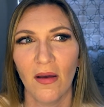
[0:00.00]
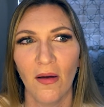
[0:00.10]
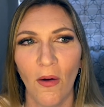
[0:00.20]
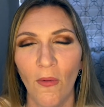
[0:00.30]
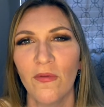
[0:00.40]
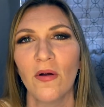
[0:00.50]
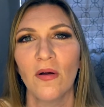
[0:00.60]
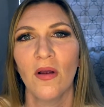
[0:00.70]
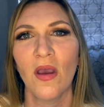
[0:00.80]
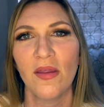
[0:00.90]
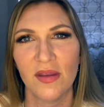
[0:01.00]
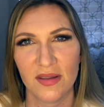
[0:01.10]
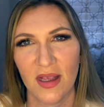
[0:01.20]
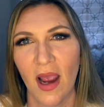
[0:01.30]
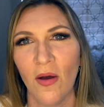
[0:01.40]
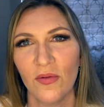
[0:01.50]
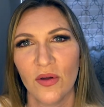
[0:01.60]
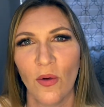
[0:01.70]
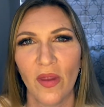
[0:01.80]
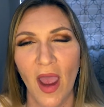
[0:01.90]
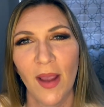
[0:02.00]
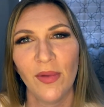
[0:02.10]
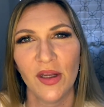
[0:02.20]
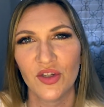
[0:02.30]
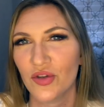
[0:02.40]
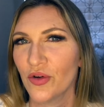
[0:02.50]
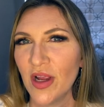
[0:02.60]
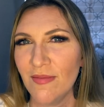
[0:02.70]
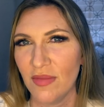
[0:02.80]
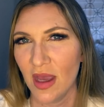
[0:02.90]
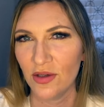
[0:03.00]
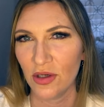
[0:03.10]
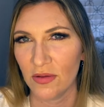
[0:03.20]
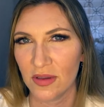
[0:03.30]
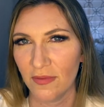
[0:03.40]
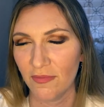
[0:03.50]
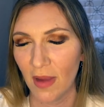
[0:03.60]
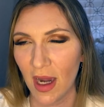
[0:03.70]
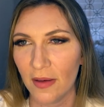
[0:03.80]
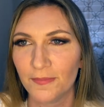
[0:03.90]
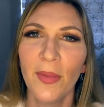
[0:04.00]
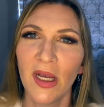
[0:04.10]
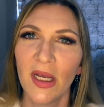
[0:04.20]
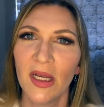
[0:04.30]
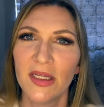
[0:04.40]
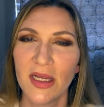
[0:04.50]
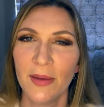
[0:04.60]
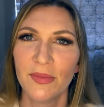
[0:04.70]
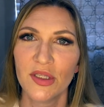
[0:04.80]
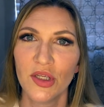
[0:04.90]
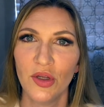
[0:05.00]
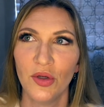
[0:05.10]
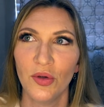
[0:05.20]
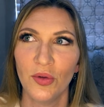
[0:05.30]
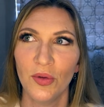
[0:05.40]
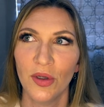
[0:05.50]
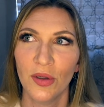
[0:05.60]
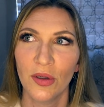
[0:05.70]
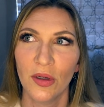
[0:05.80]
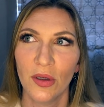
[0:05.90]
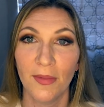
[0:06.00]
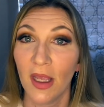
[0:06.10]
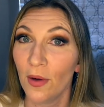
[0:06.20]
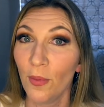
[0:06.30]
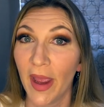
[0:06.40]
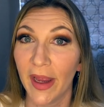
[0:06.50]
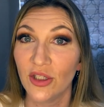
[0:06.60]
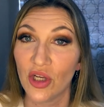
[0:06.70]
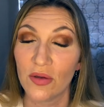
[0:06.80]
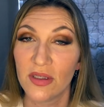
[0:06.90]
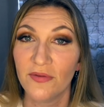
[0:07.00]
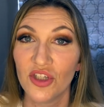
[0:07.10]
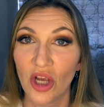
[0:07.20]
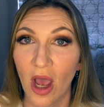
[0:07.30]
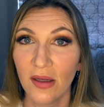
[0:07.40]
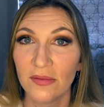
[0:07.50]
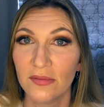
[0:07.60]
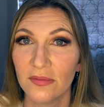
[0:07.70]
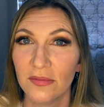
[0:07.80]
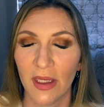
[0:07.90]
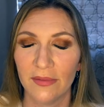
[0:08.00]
over the sound or the high-pitched scream that Joseph made. But in an attempt to get away, Joseph shot at